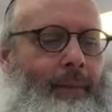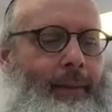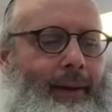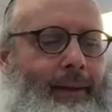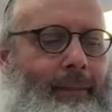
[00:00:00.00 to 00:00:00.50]

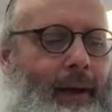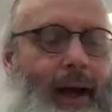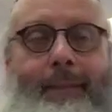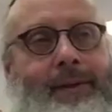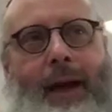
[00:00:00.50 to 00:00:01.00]
But
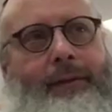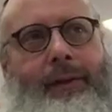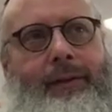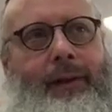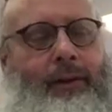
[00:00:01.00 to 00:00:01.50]
God Himself
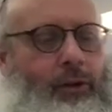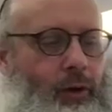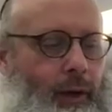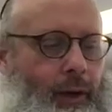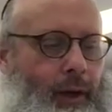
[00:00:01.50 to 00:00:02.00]
doesn't take the
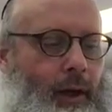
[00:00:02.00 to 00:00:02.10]
joy.